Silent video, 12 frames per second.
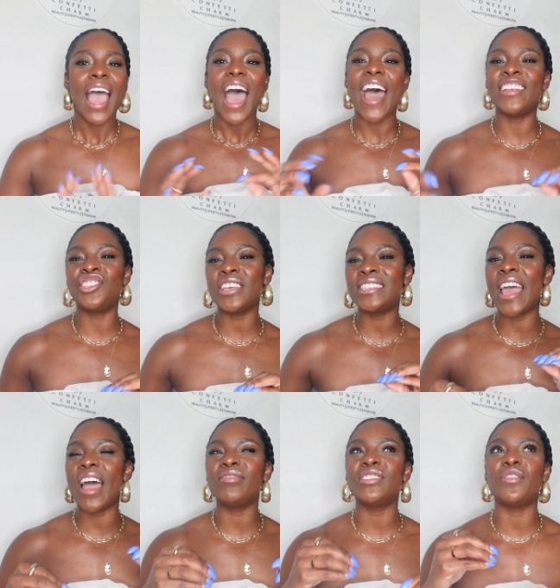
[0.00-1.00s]
I just
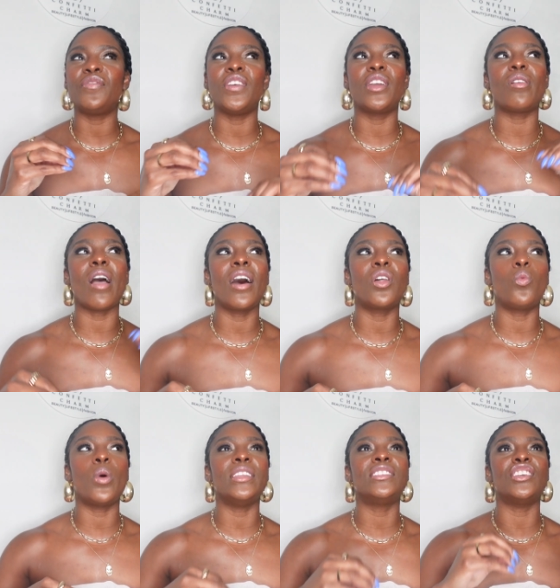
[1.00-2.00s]
have to figure out a
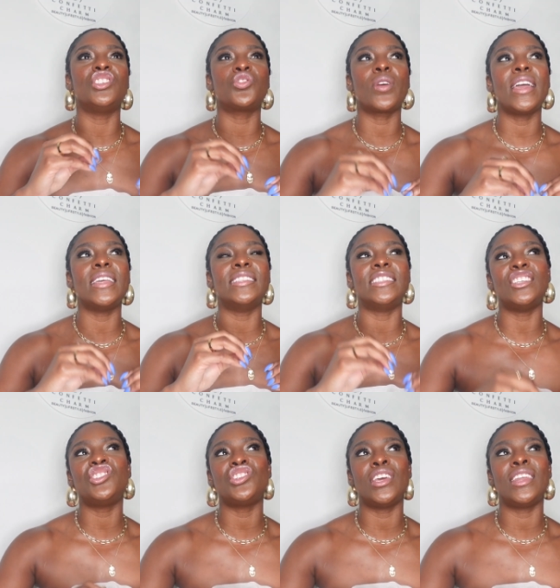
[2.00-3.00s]
way to
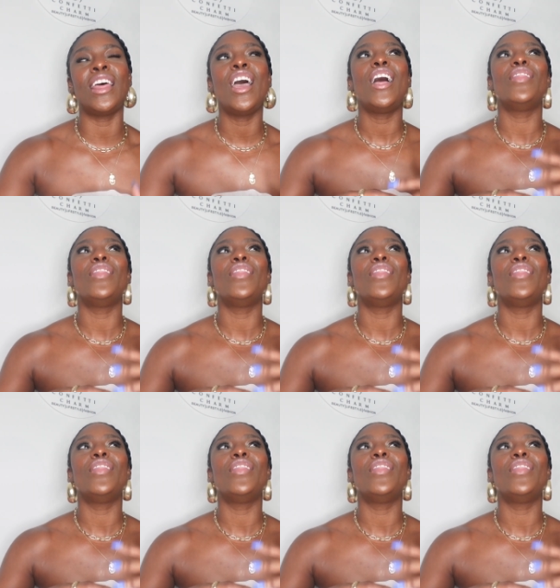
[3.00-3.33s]
transition